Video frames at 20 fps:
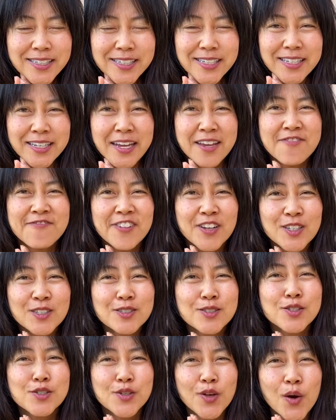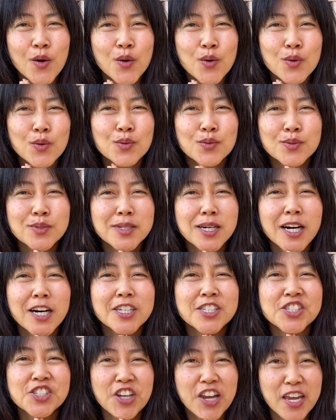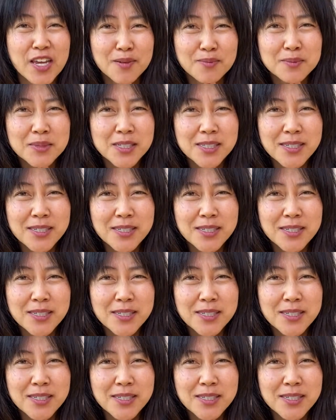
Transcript: And I felt so ashamed.